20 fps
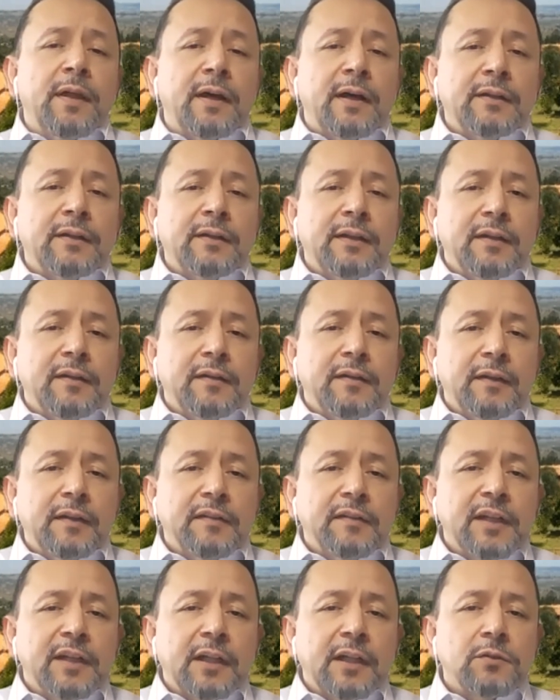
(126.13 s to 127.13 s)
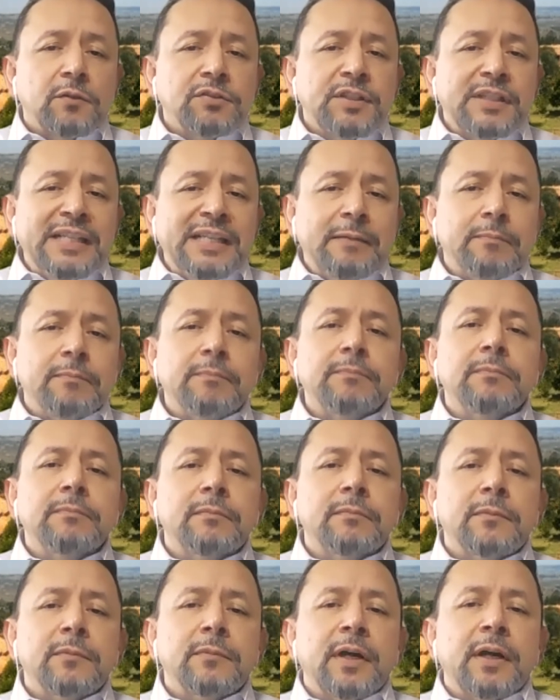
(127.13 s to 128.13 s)
the Salesforce team,
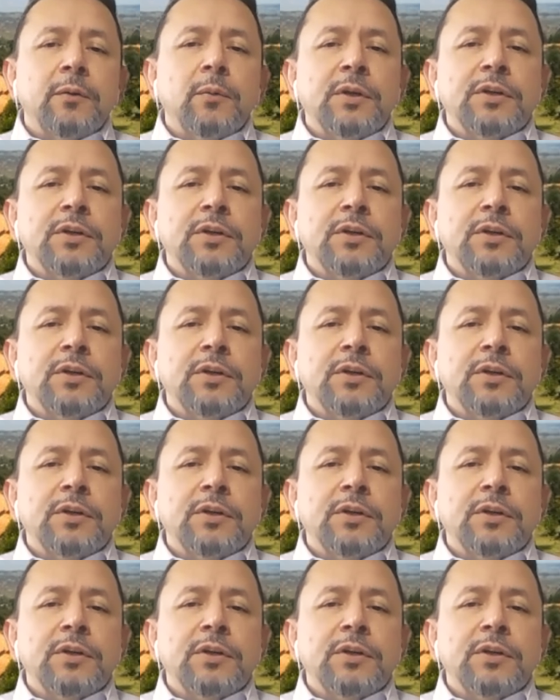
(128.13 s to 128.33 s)
right?